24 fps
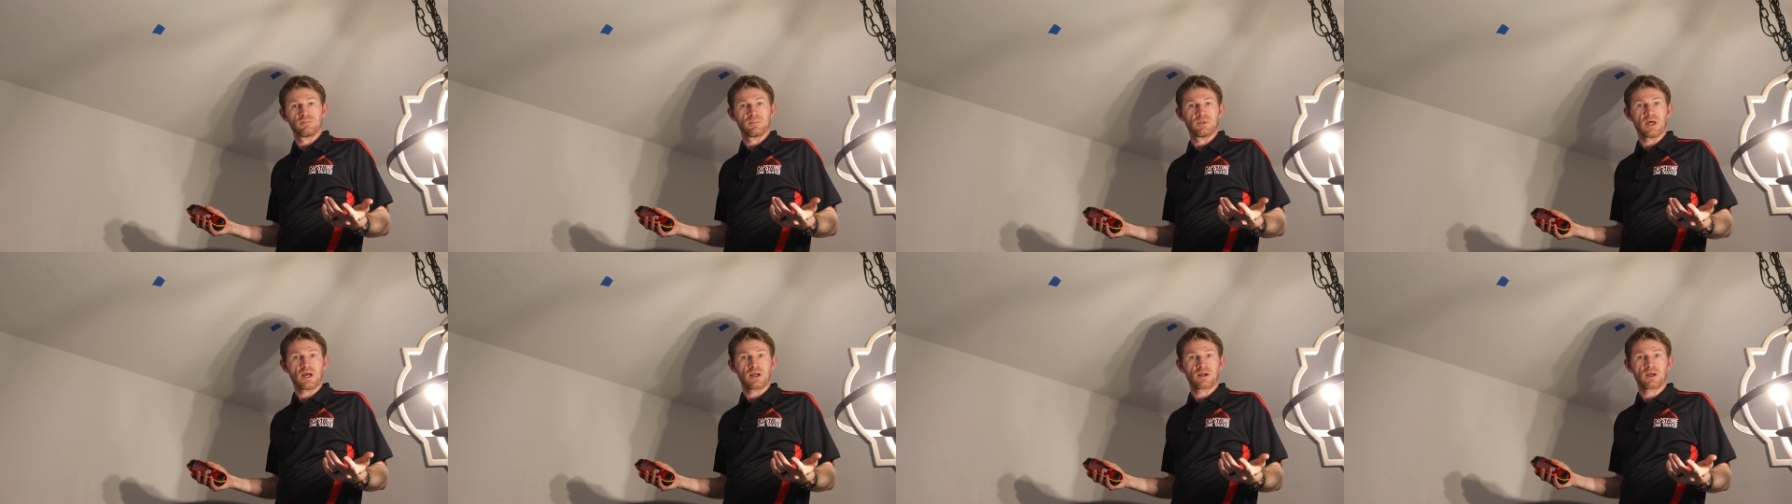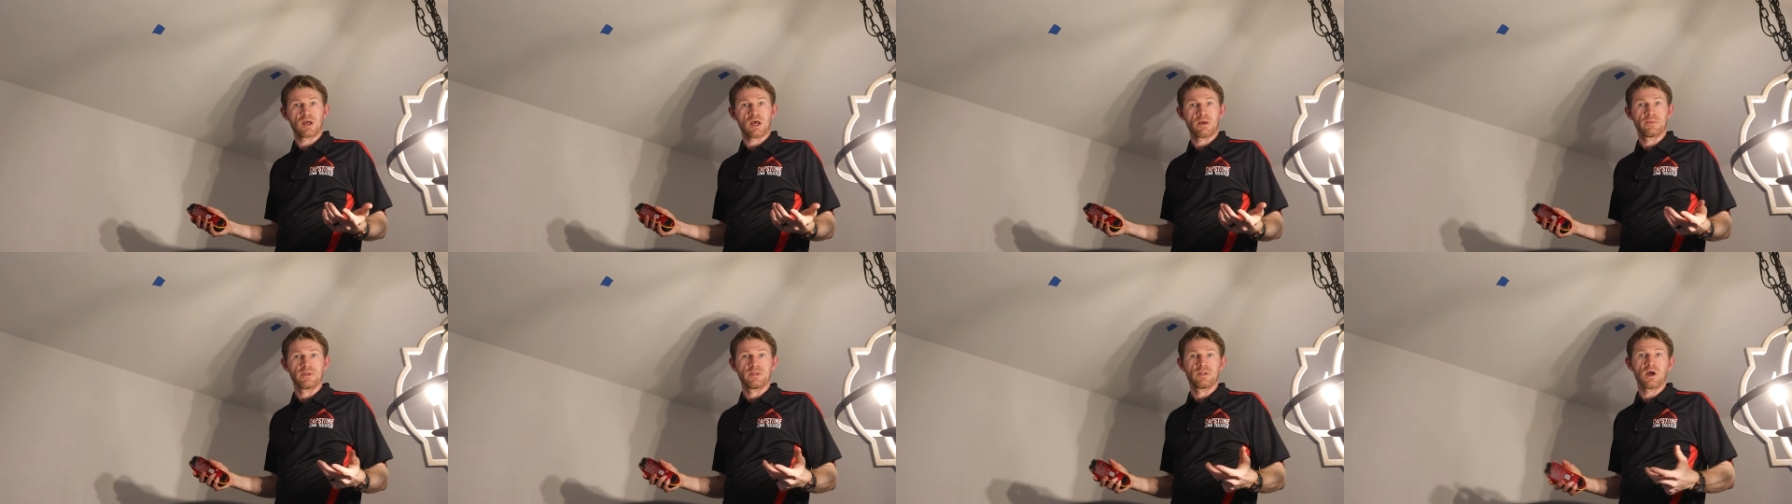not
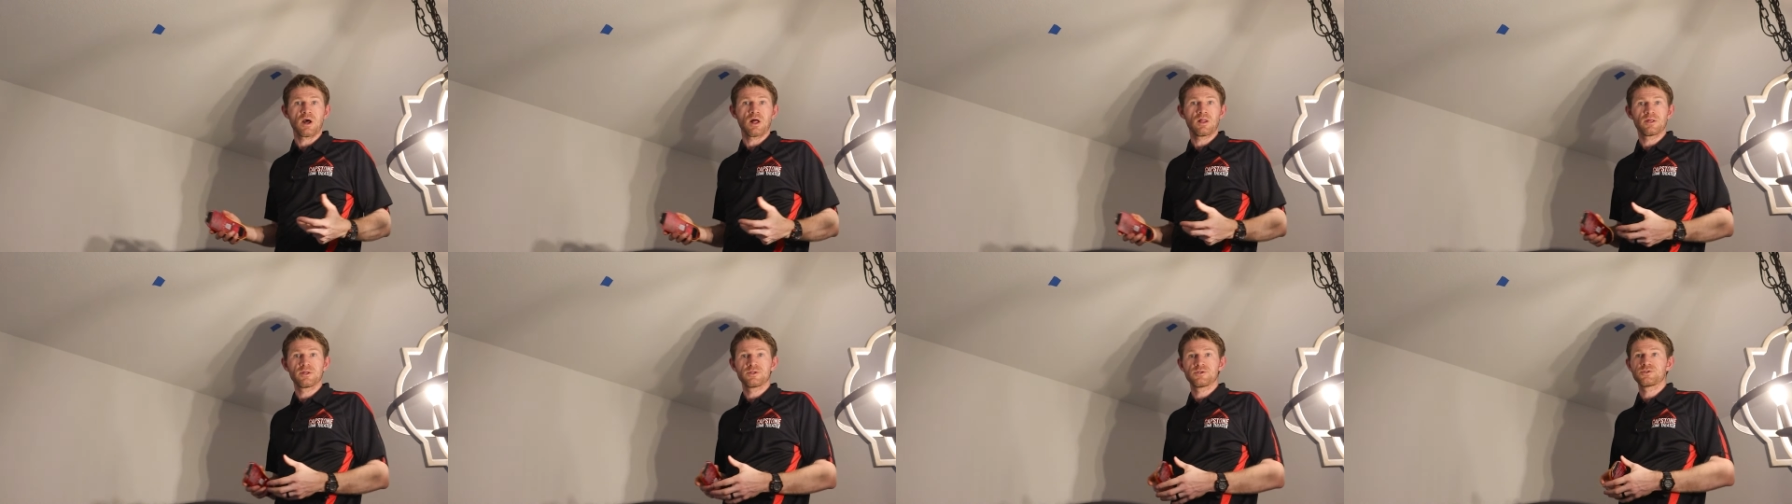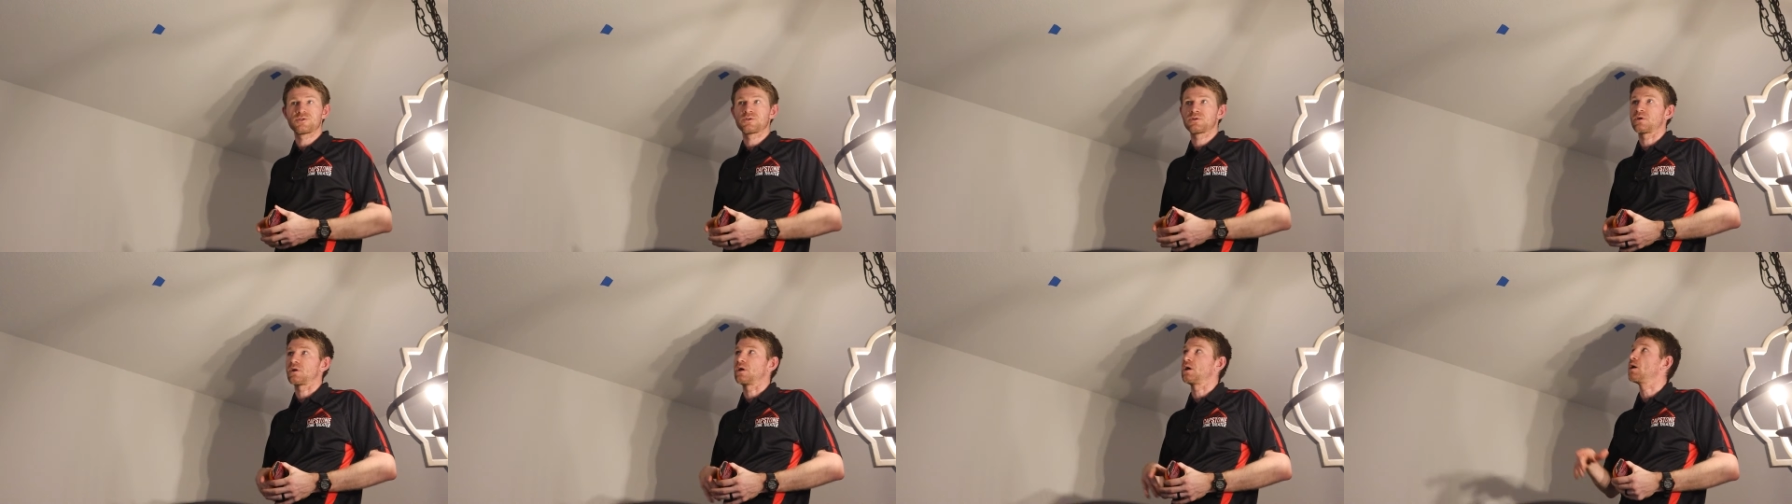common
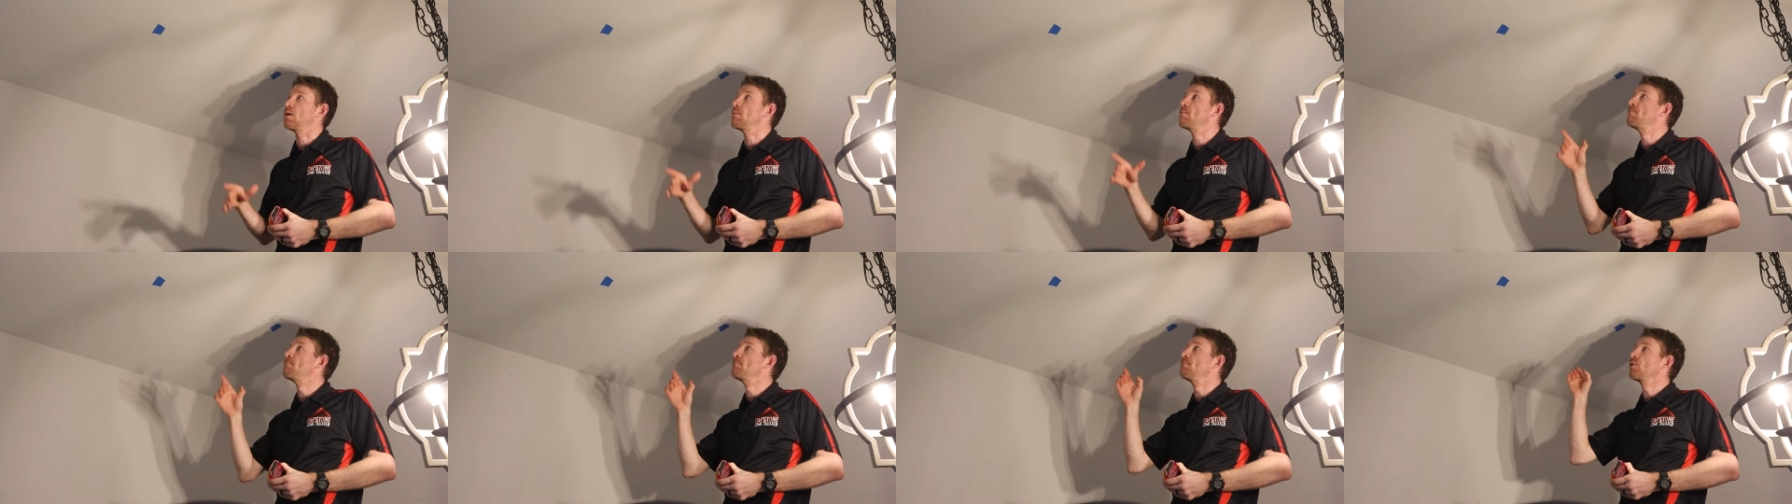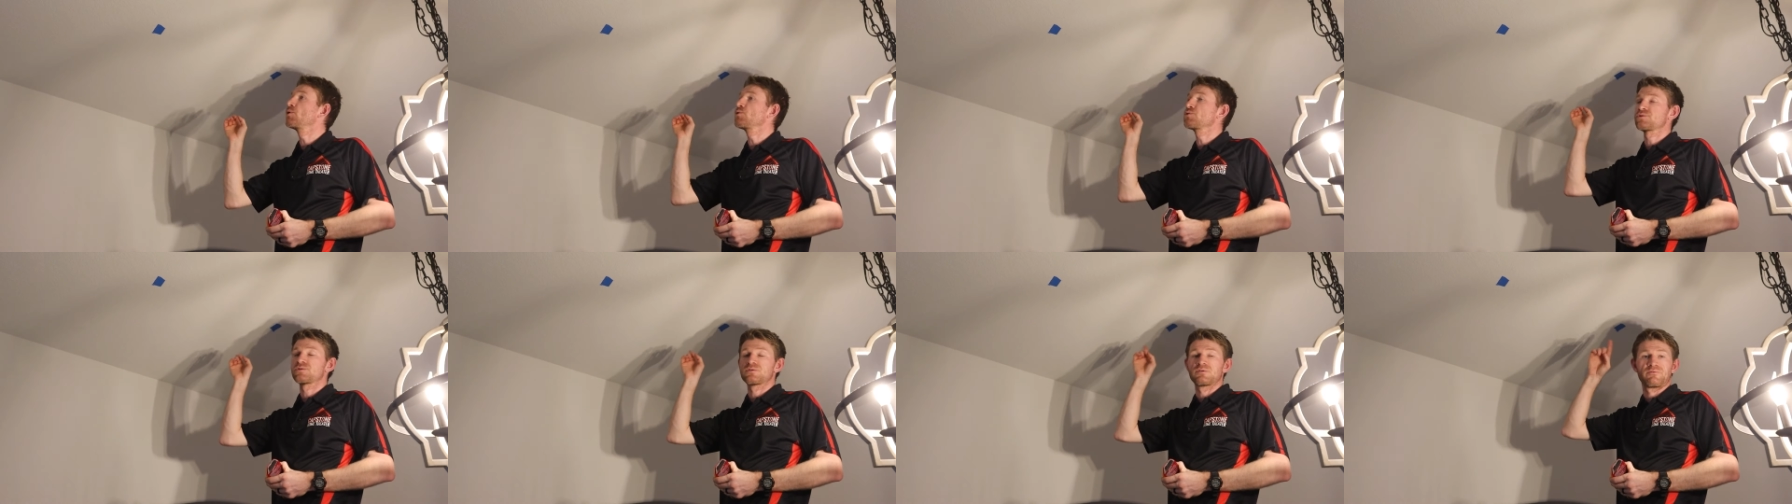knowledge, uh,
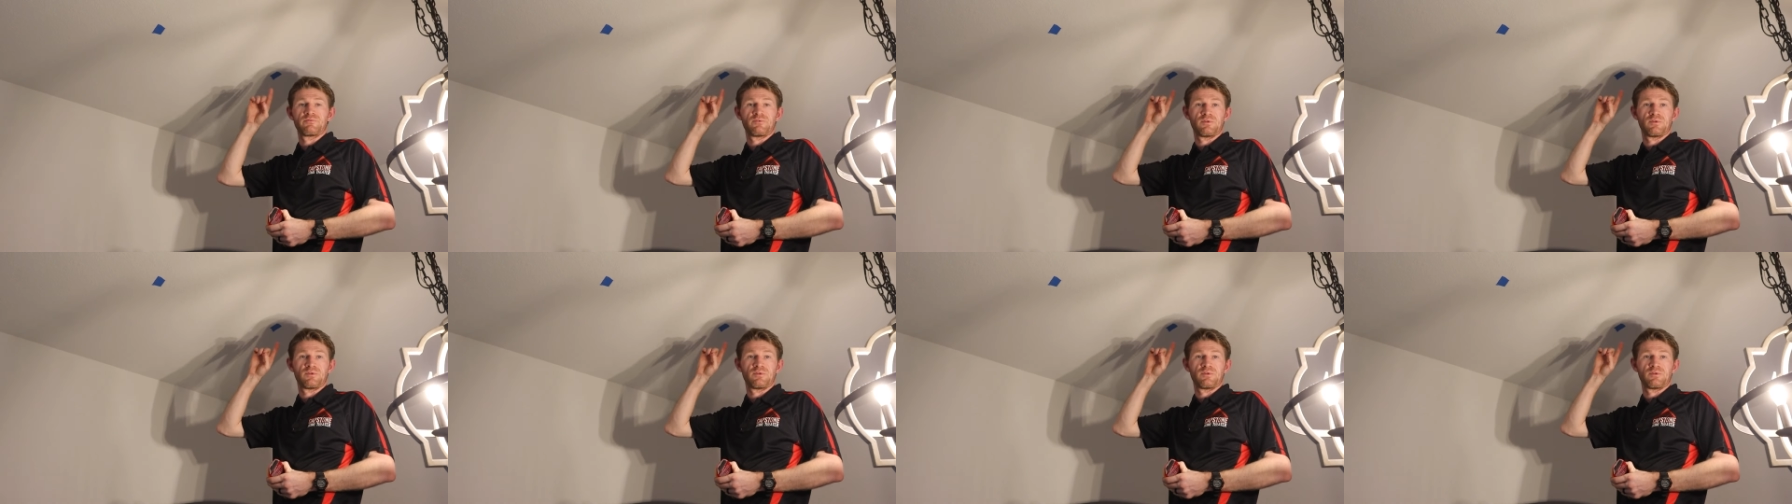most